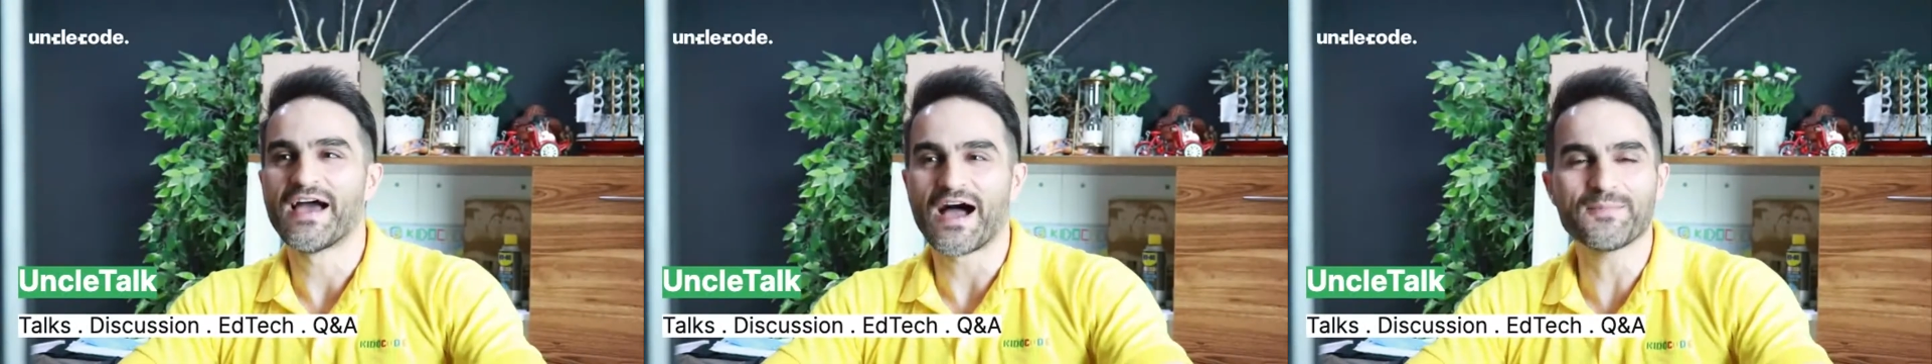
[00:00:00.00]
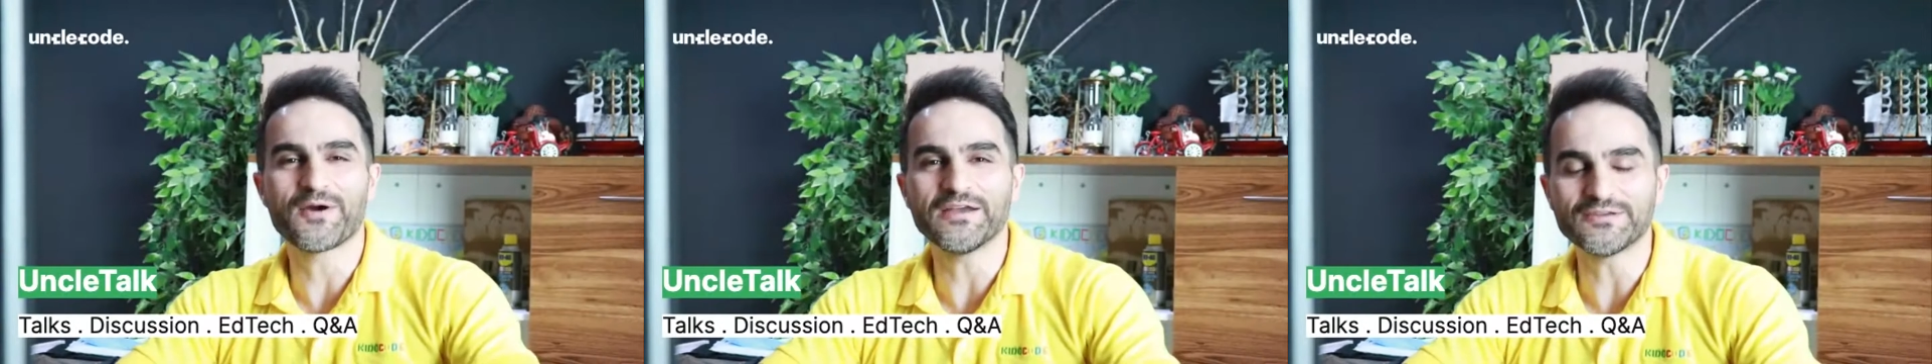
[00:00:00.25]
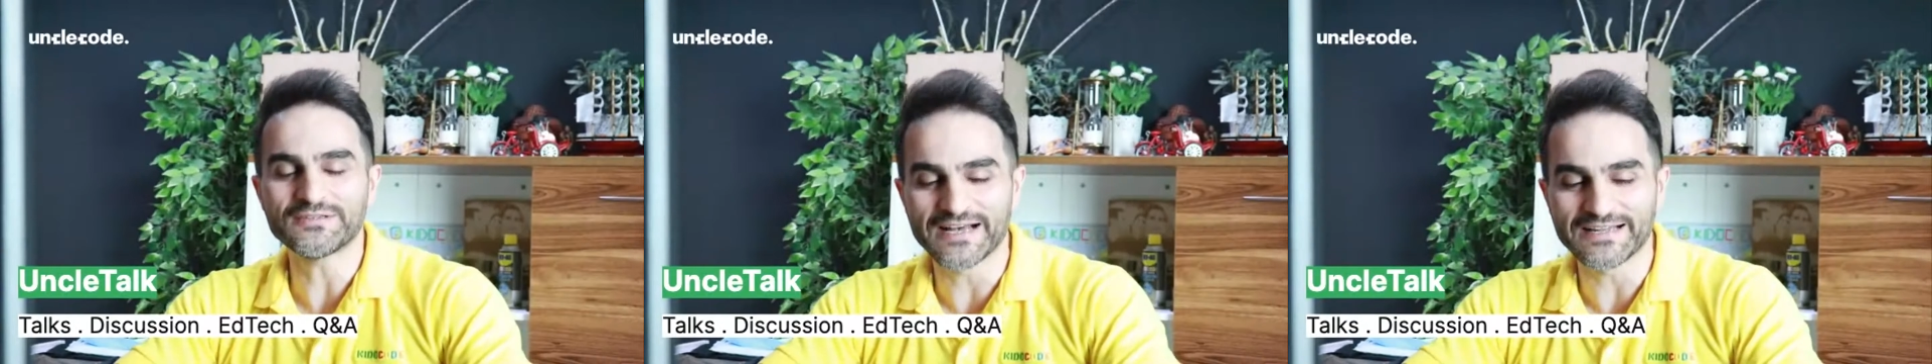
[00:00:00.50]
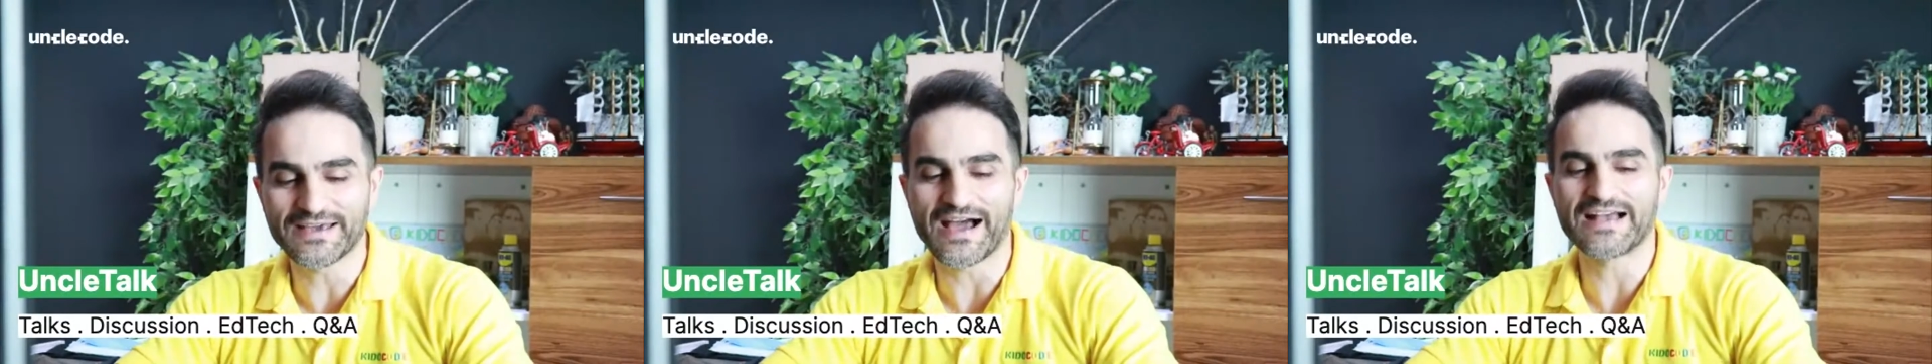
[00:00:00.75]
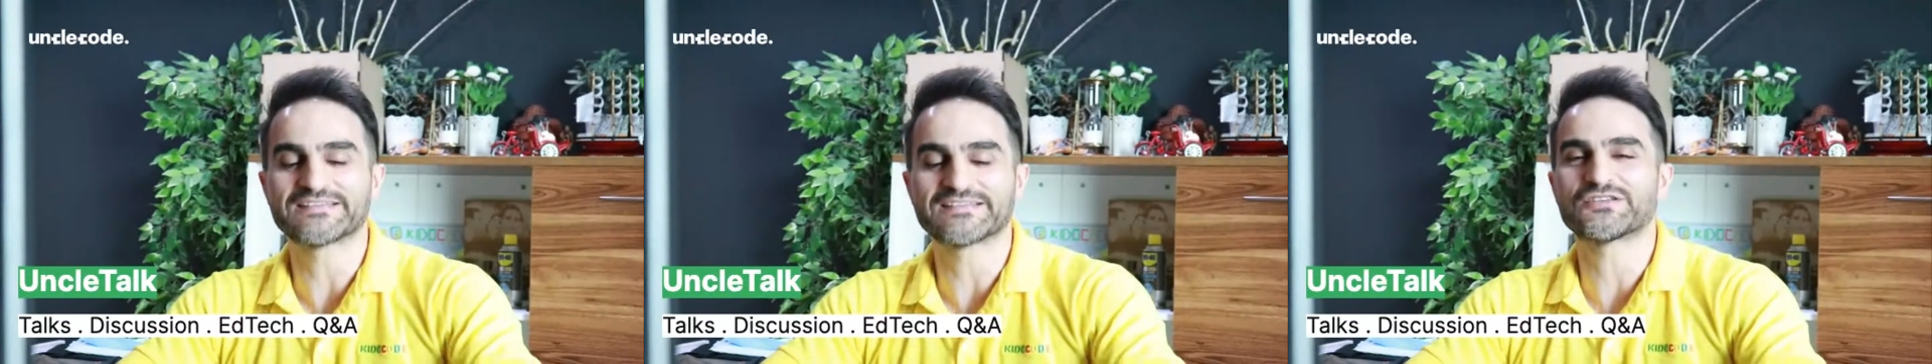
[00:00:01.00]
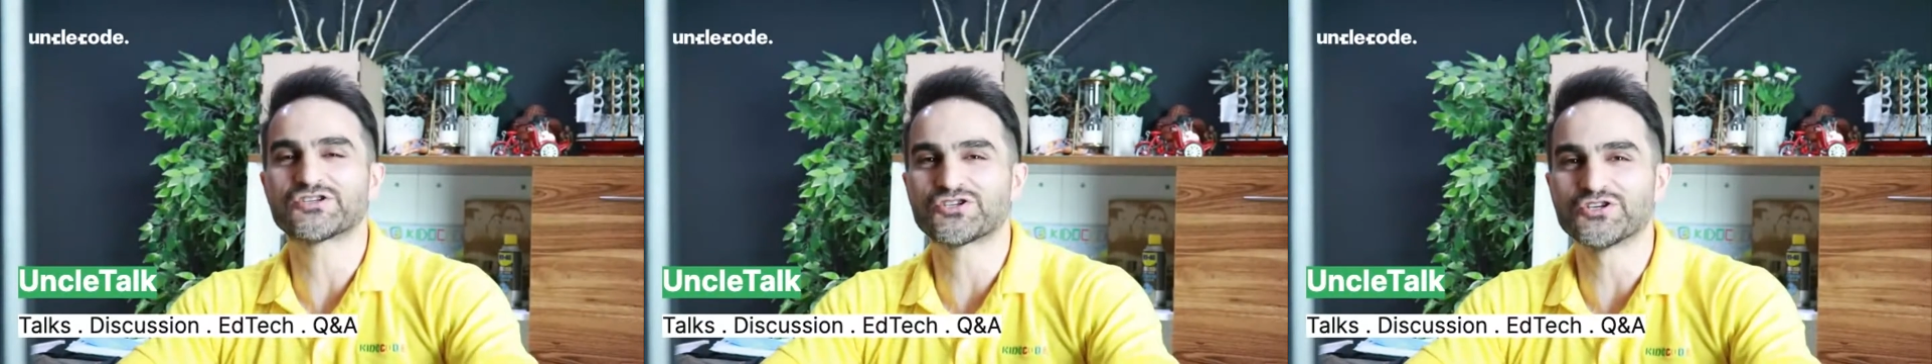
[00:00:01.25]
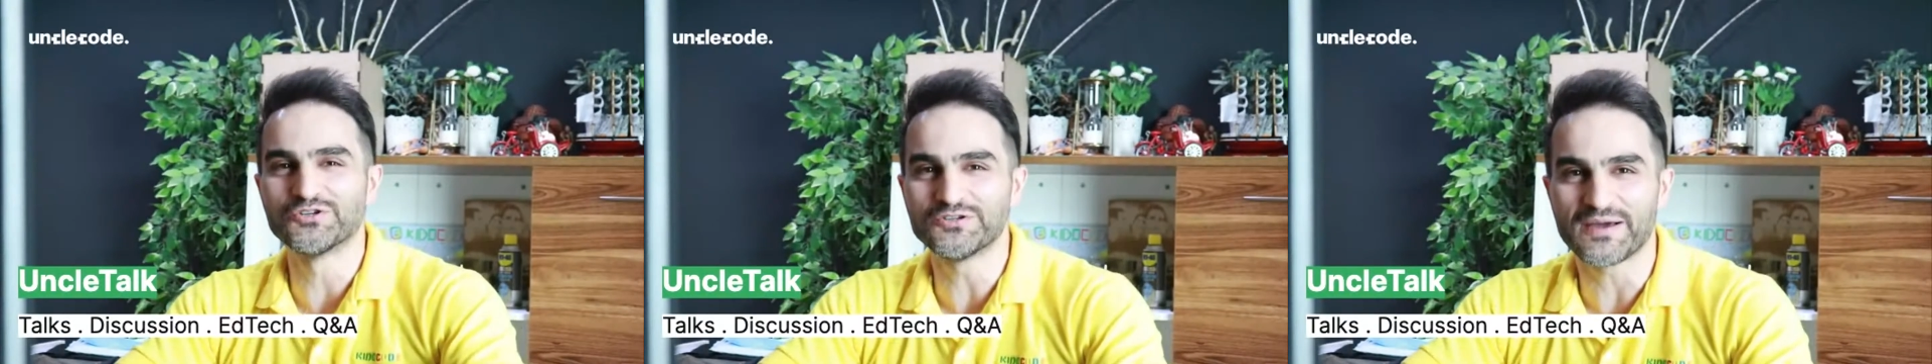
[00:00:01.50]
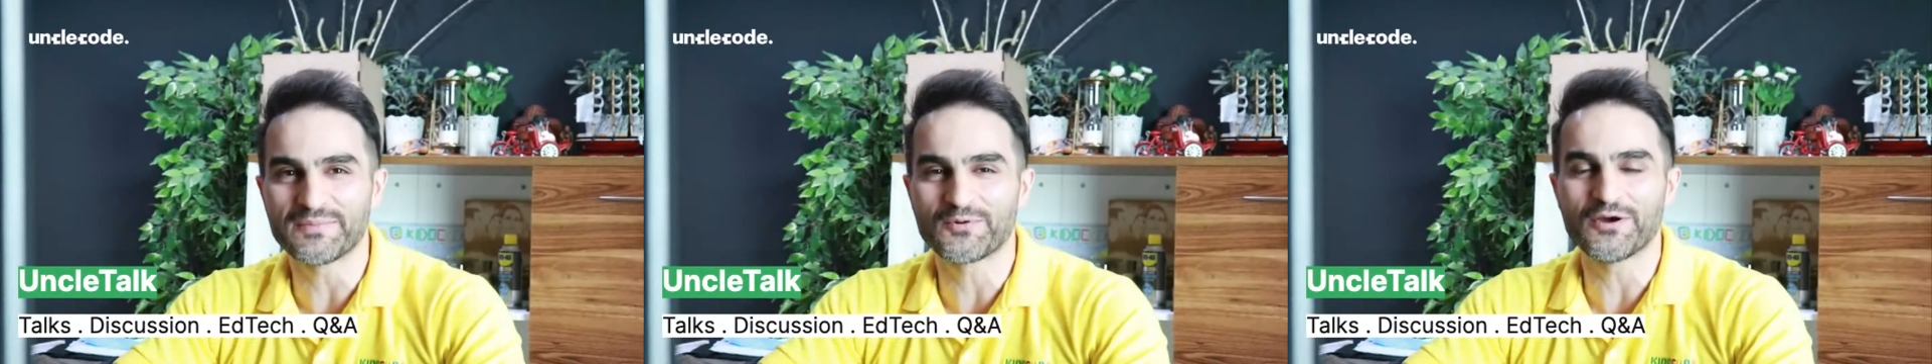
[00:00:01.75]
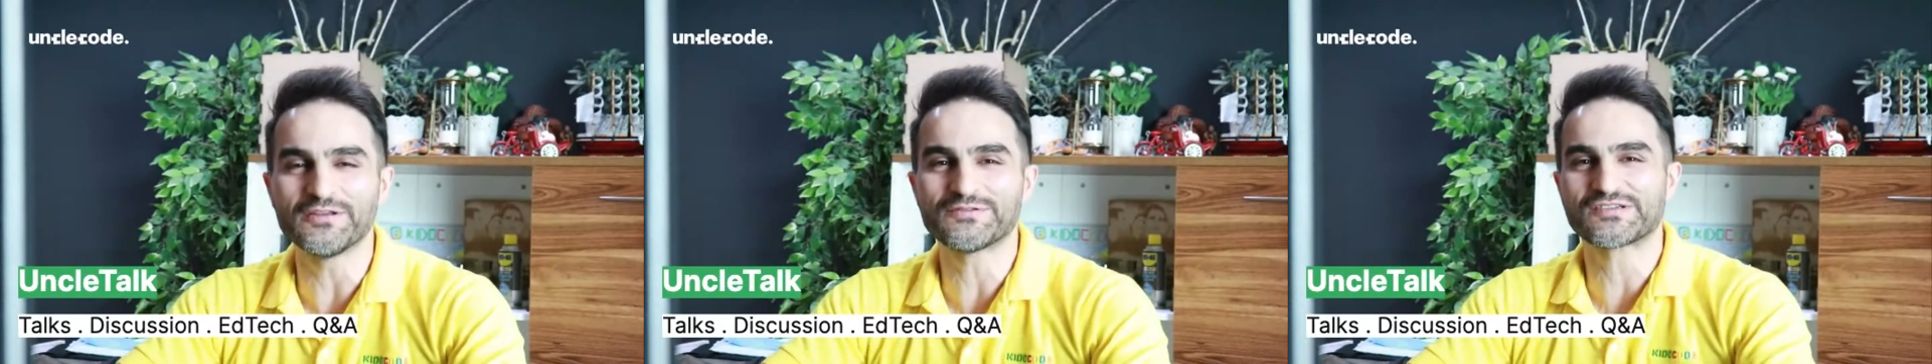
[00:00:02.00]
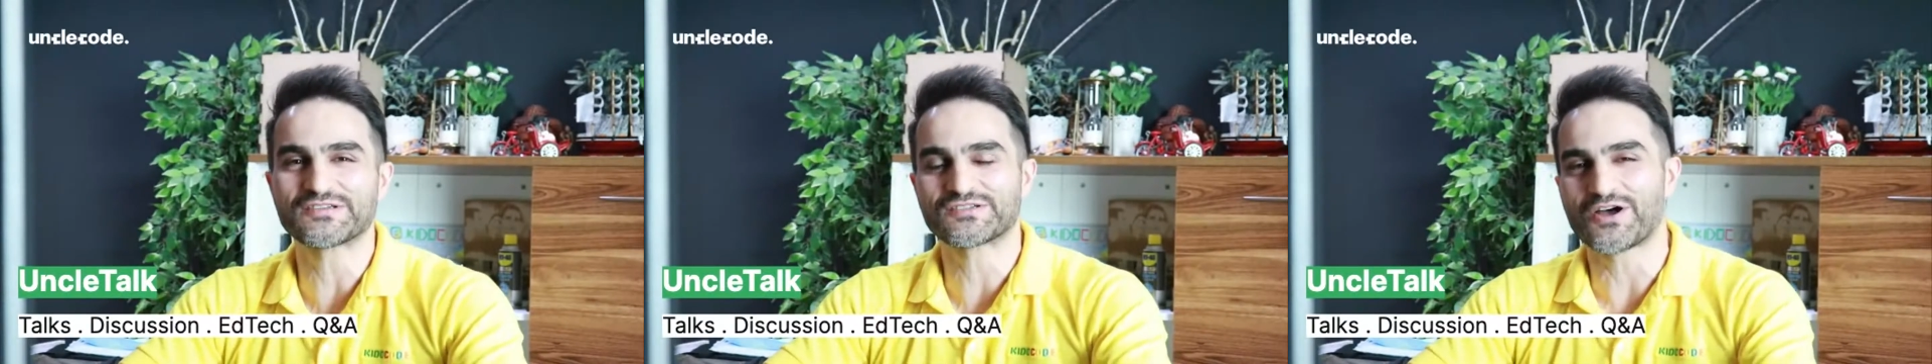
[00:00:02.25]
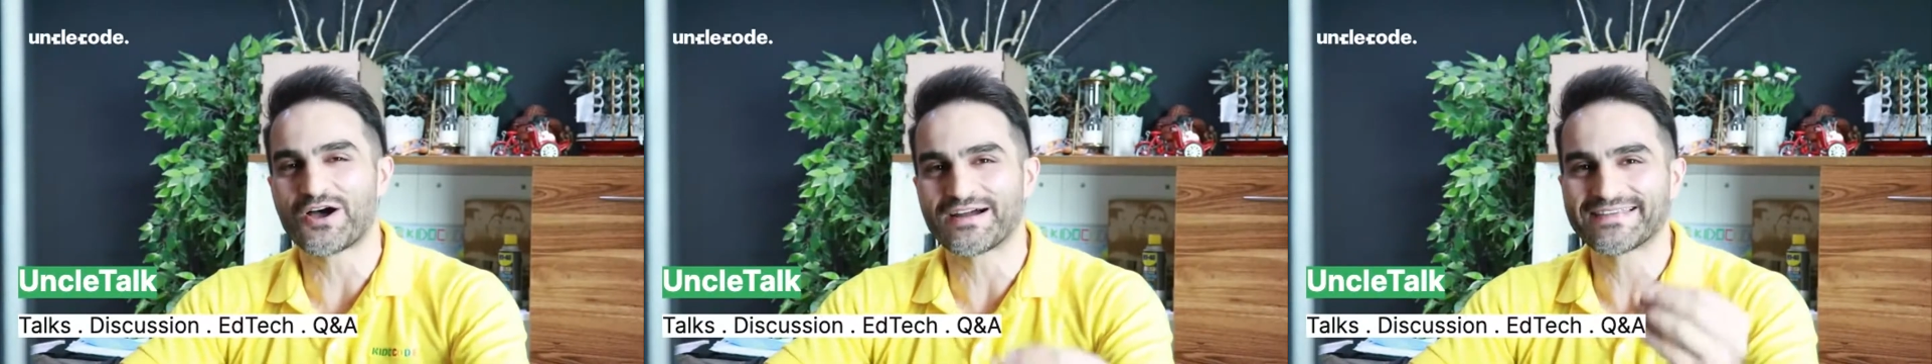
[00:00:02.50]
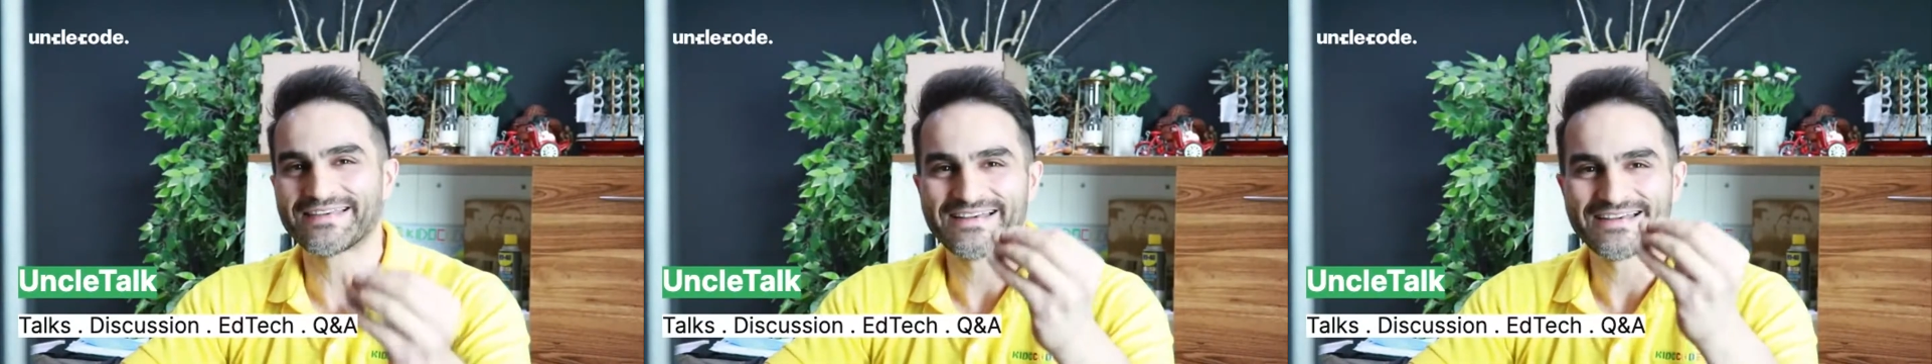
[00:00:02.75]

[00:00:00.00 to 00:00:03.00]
I'm going to tell you guys that soon I'm going to start